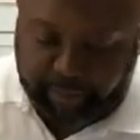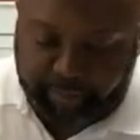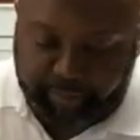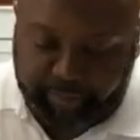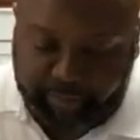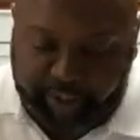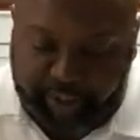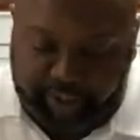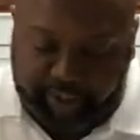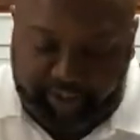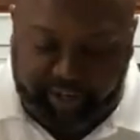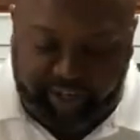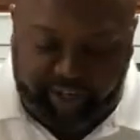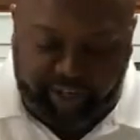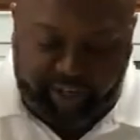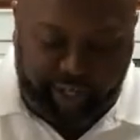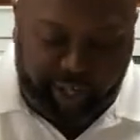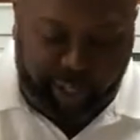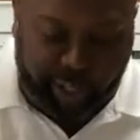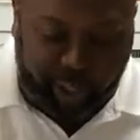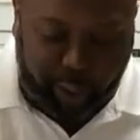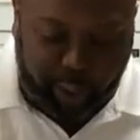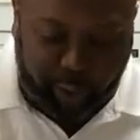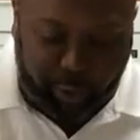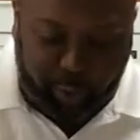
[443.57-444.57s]
But
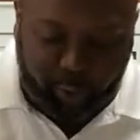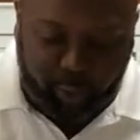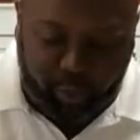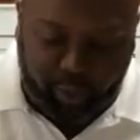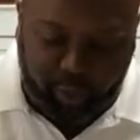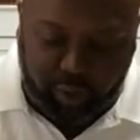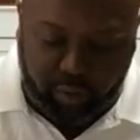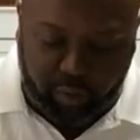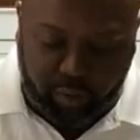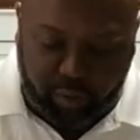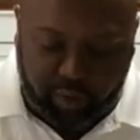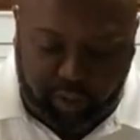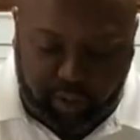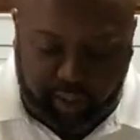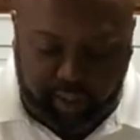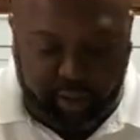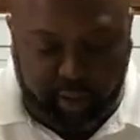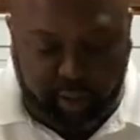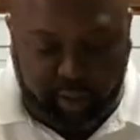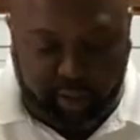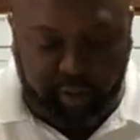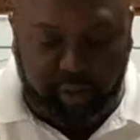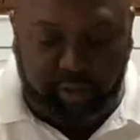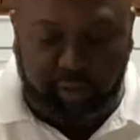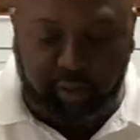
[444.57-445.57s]
here we want it, a
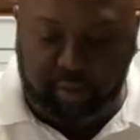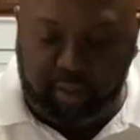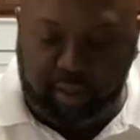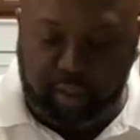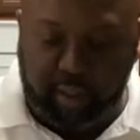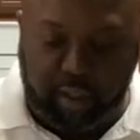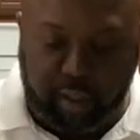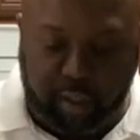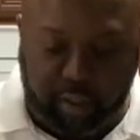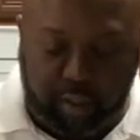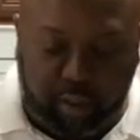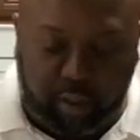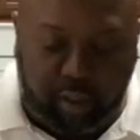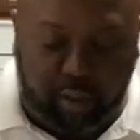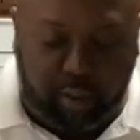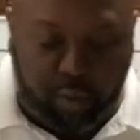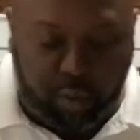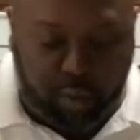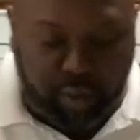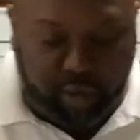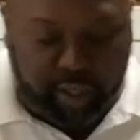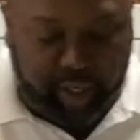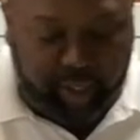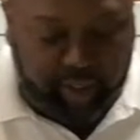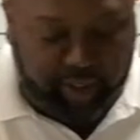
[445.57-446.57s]
good
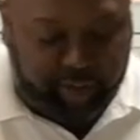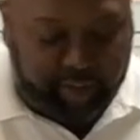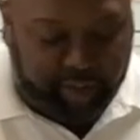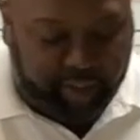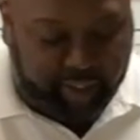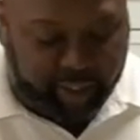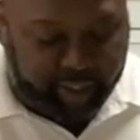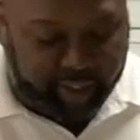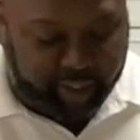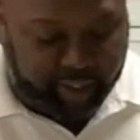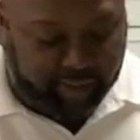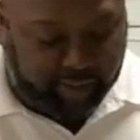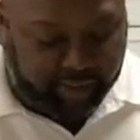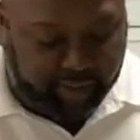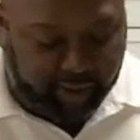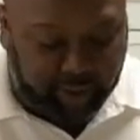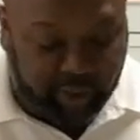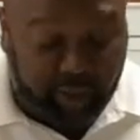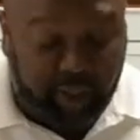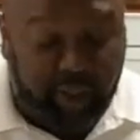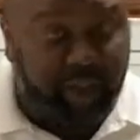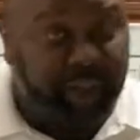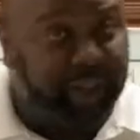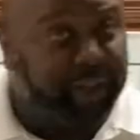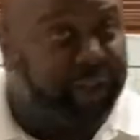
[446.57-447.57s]
1/4 inch thick. It's still
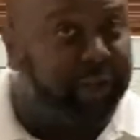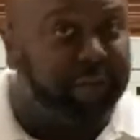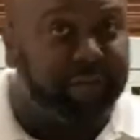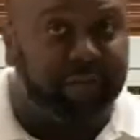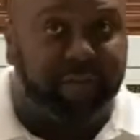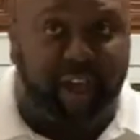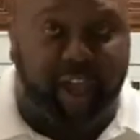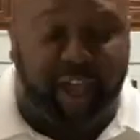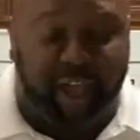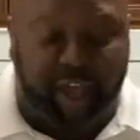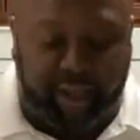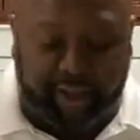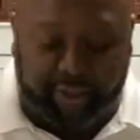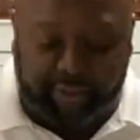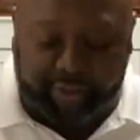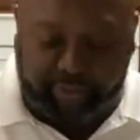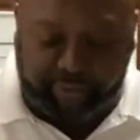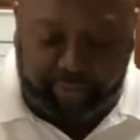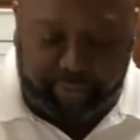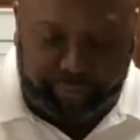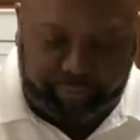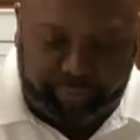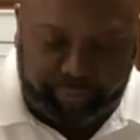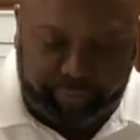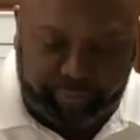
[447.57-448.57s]
going to cook
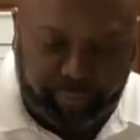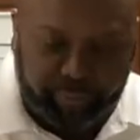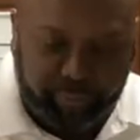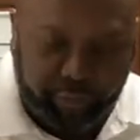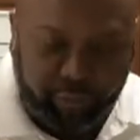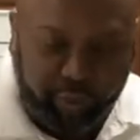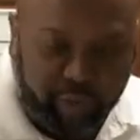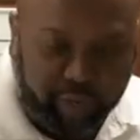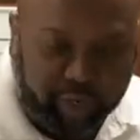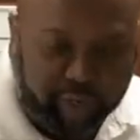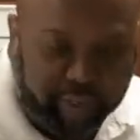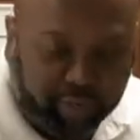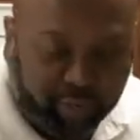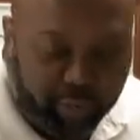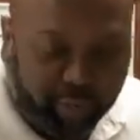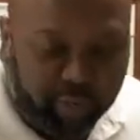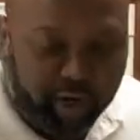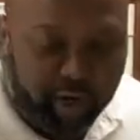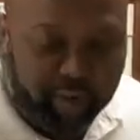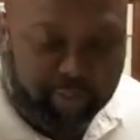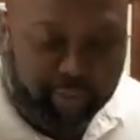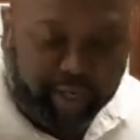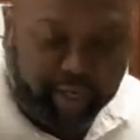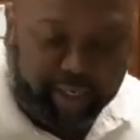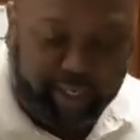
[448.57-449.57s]
fast. Don't have to worry
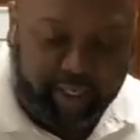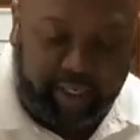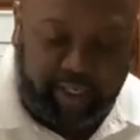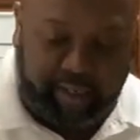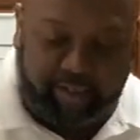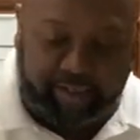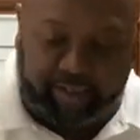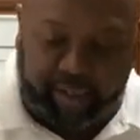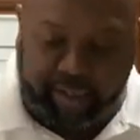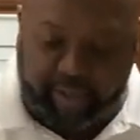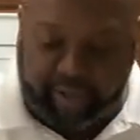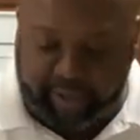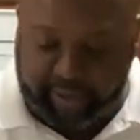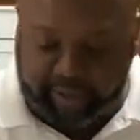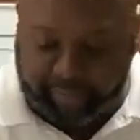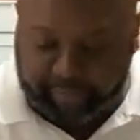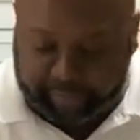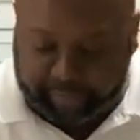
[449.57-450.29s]
about any of that.